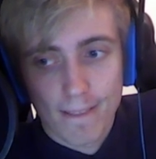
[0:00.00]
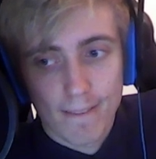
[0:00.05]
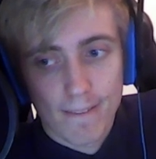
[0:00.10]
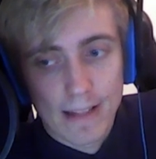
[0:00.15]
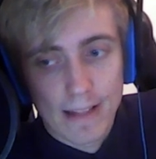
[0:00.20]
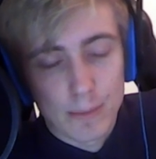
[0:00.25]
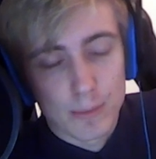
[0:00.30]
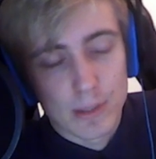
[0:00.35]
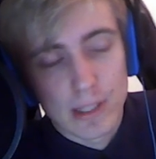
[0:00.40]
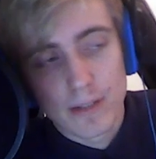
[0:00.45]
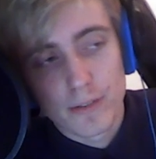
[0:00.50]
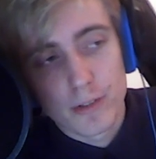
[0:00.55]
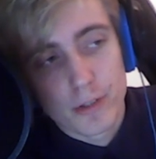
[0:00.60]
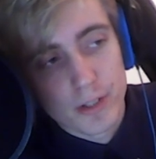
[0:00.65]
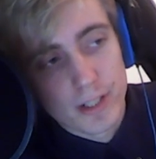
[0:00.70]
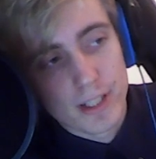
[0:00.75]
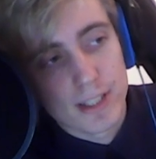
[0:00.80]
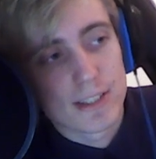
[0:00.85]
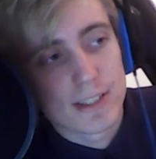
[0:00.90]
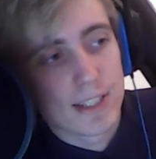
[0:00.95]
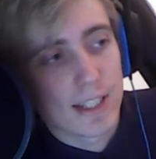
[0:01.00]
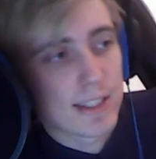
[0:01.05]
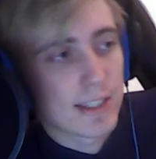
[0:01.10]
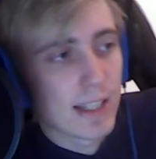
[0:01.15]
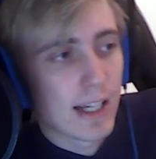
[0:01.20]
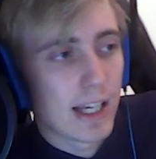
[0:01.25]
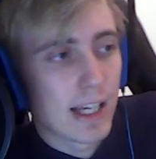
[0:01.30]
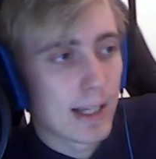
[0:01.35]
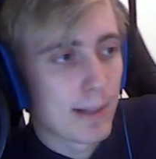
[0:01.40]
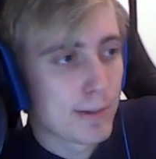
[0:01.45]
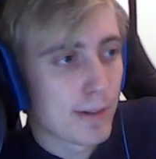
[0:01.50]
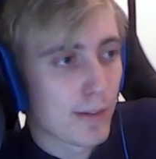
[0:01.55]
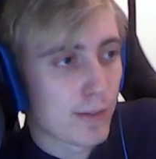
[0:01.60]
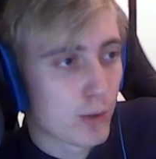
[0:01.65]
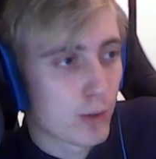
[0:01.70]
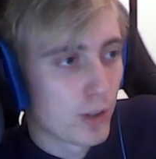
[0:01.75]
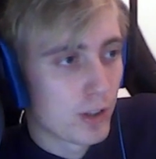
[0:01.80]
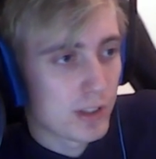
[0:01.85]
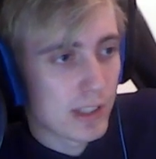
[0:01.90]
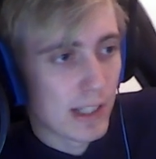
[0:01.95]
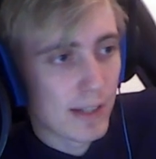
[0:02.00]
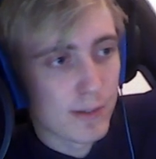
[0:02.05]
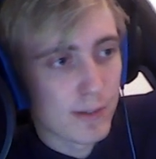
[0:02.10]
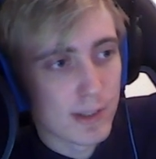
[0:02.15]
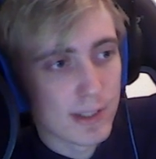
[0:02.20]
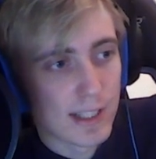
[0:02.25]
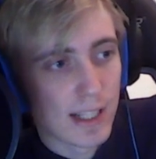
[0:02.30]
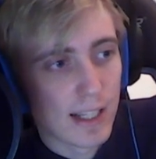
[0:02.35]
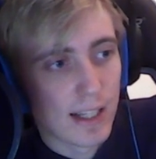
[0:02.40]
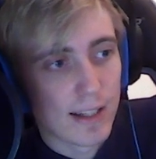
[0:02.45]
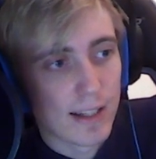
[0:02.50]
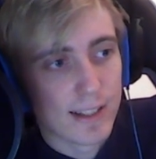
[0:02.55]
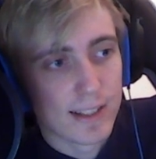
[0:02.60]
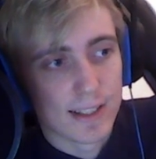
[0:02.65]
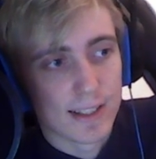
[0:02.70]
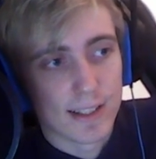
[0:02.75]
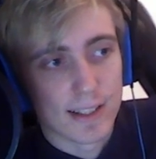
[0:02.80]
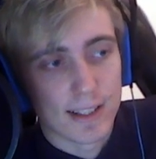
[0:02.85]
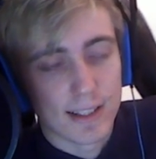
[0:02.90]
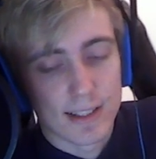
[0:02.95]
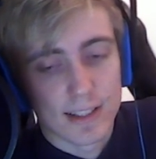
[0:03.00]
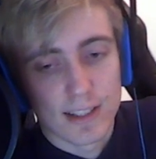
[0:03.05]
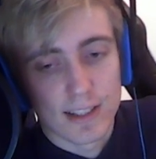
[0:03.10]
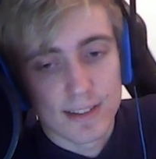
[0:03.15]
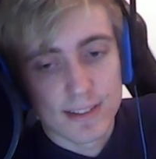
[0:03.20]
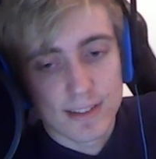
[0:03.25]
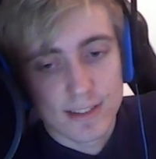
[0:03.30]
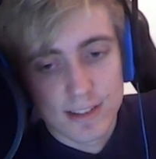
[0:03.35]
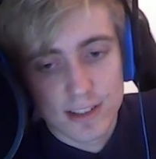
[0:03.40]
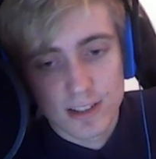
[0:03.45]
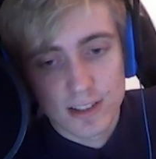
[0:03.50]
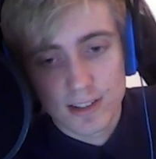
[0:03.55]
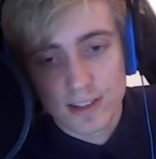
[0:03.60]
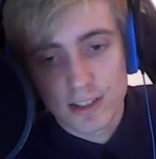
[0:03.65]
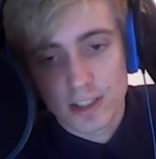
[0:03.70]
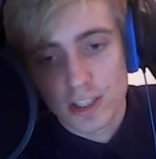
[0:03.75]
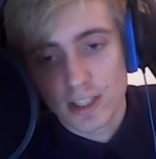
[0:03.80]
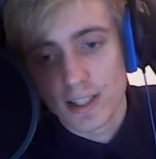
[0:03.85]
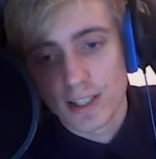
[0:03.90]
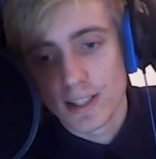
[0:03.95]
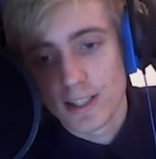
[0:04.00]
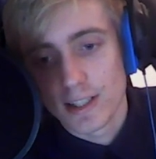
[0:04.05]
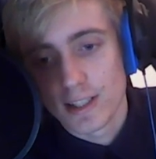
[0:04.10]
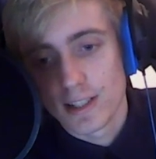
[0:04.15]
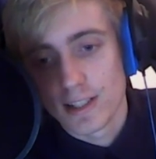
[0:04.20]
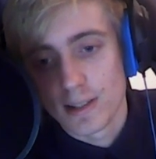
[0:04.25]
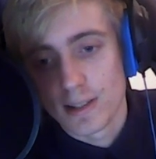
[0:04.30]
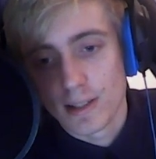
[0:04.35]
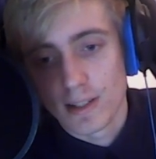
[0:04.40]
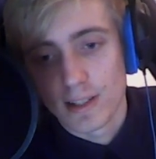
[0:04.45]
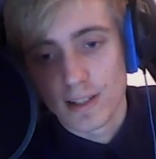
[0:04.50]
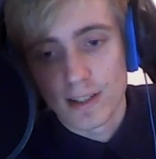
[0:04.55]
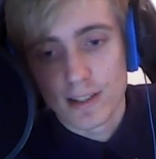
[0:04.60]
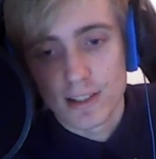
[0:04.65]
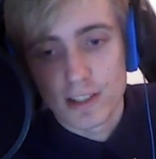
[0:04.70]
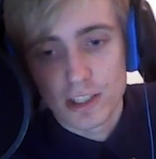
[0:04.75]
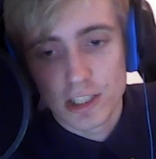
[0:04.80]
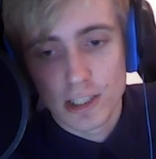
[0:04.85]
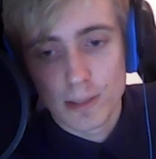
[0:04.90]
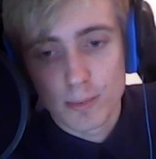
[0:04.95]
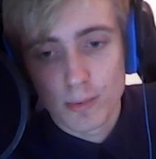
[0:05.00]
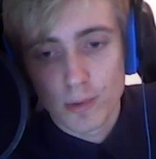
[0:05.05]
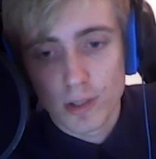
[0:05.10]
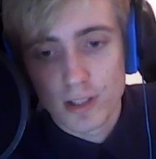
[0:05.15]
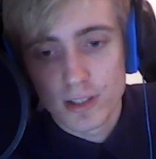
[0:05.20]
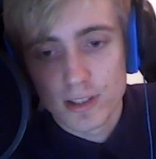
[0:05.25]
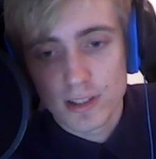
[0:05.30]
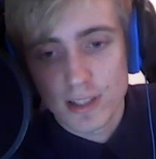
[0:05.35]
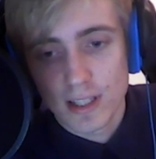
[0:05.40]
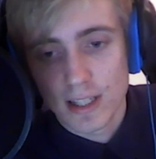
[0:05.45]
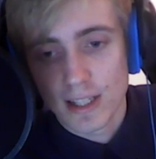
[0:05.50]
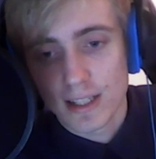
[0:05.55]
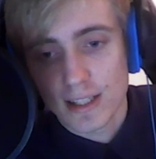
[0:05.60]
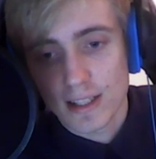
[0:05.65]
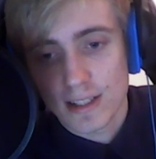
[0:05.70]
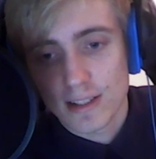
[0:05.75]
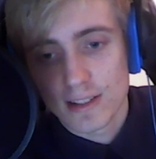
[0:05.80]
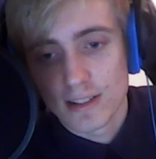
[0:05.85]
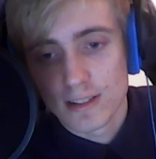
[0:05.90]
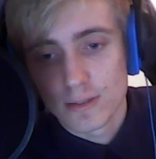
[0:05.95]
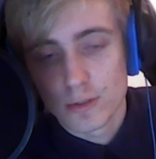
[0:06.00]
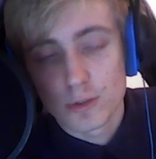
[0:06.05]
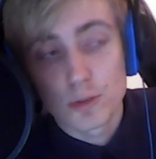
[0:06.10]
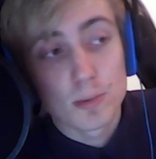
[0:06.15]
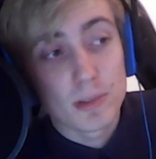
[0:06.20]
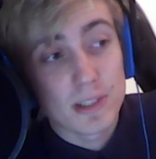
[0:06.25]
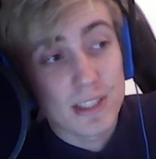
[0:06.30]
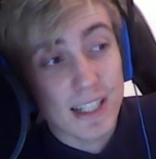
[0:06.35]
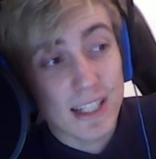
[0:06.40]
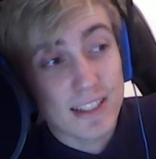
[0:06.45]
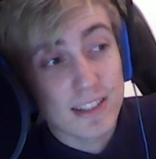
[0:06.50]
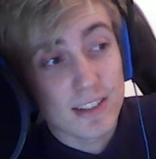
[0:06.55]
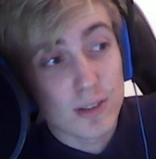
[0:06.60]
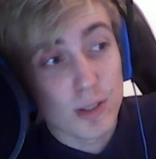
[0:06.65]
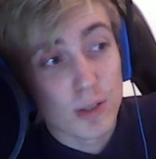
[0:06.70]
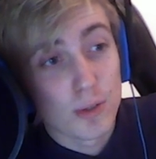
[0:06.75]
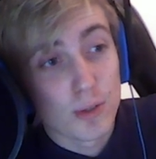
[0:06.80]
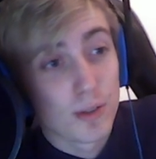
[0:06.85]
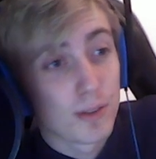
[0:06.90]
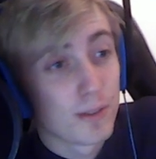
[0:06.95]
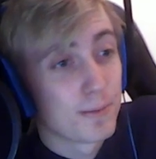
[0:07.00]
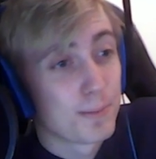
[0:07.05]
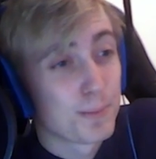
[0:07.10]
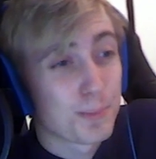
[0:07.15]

And whenever you hit 6 items, of course you have to sell the shitty cheap ones like Ruby Sightstone,